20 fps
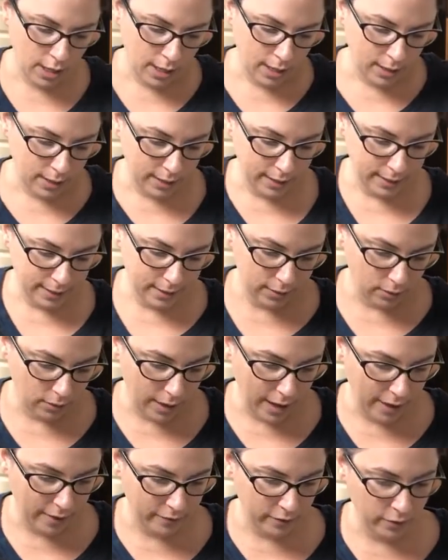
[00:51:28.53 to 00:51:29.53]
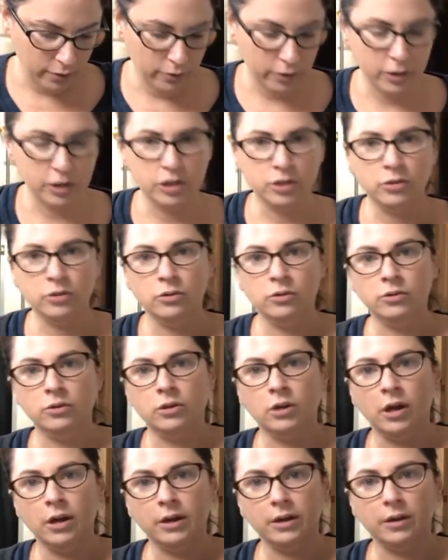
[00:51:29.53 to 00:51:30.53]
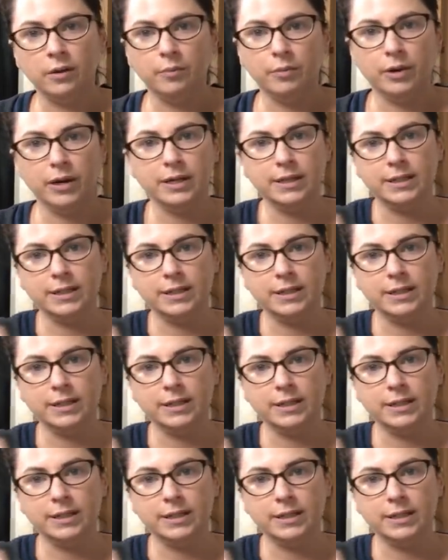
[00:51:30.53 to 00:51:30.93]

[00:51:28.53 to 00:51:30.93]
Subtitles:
They still have the original Nautica price